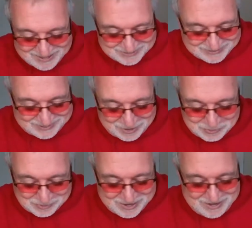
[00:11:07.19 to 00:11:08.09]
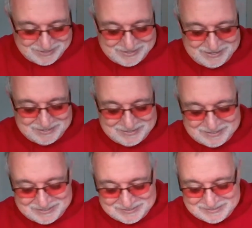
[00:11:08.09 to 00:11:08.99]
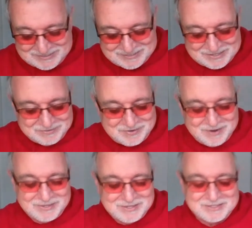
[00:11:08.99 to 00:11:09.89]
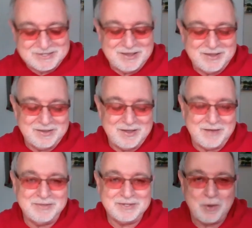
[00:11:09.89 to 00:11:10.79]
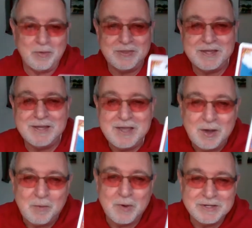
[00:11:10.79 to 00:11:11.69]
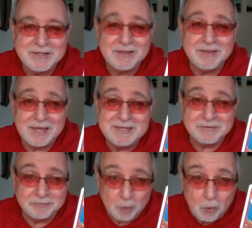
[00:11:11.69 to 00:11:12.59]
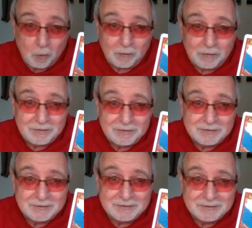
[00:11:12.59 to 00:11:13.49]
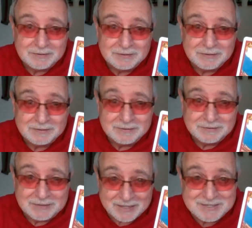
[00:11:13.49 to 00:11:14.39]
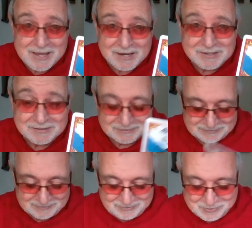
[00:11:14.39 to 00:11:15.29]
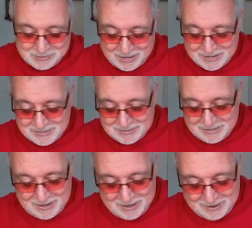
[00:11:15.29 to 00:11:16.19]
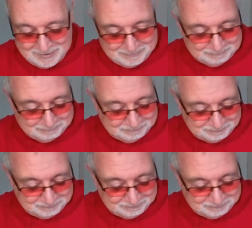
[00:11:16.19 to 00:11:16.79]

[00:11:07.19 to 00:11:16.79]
so the the the signifier of this uh, of this whole thing was he's a fool. That's it. Okay. Um,